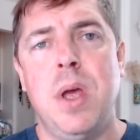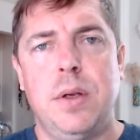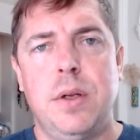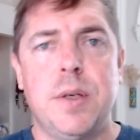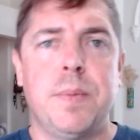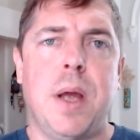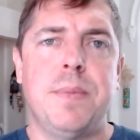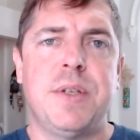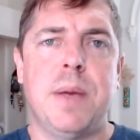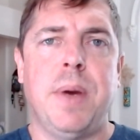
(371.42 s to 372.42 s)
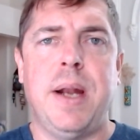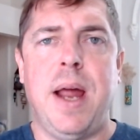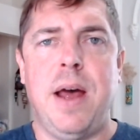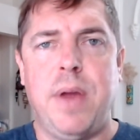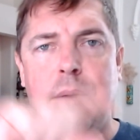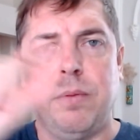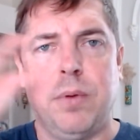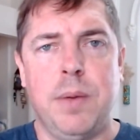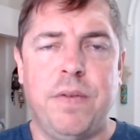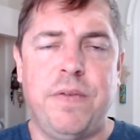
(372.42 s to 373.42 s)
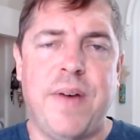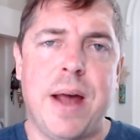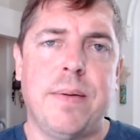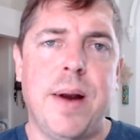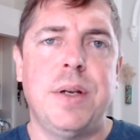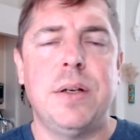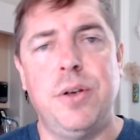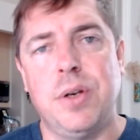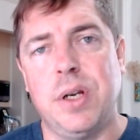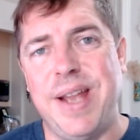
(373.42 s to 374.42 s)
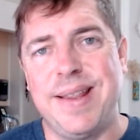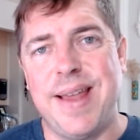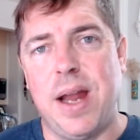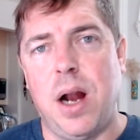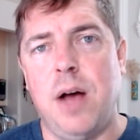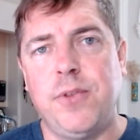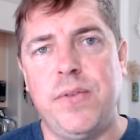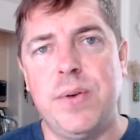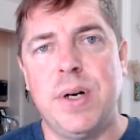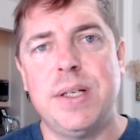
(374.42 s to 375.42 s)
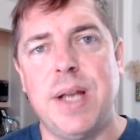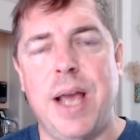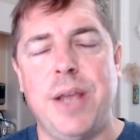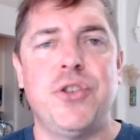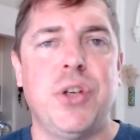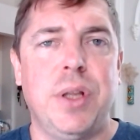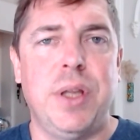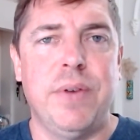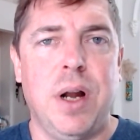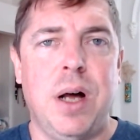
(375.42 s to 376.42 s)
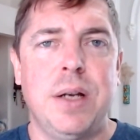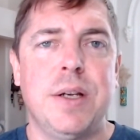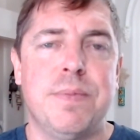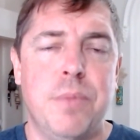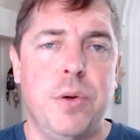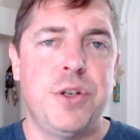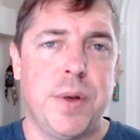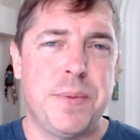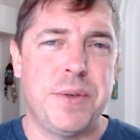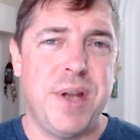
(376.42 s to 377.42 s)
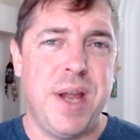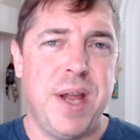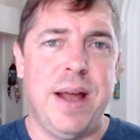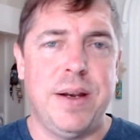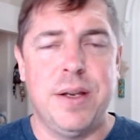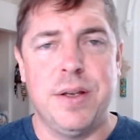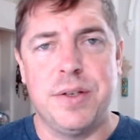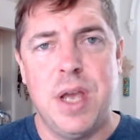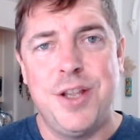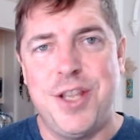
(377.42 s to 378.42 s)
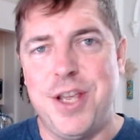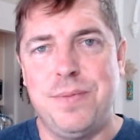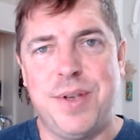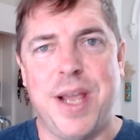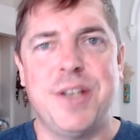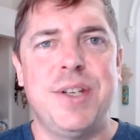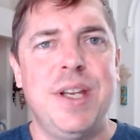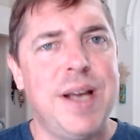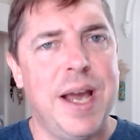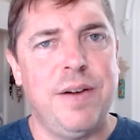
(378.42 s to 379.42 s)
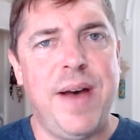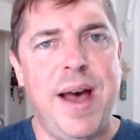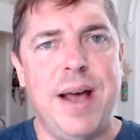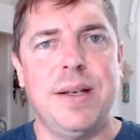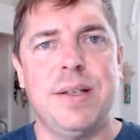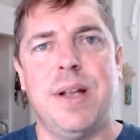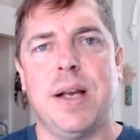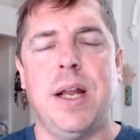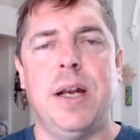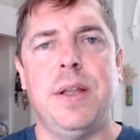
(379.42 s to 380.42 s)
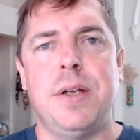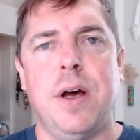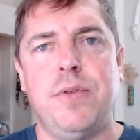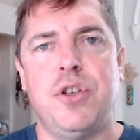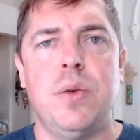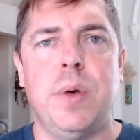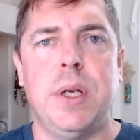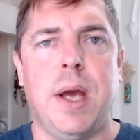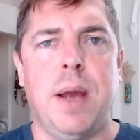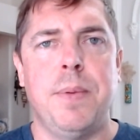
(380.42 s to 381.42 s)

Sometimes they might have a rim of fat around it. You can take that off if you want. I usually leave it on because most strip steak fat is the tasty kind of fat. It's not kind of the tough, chewy type.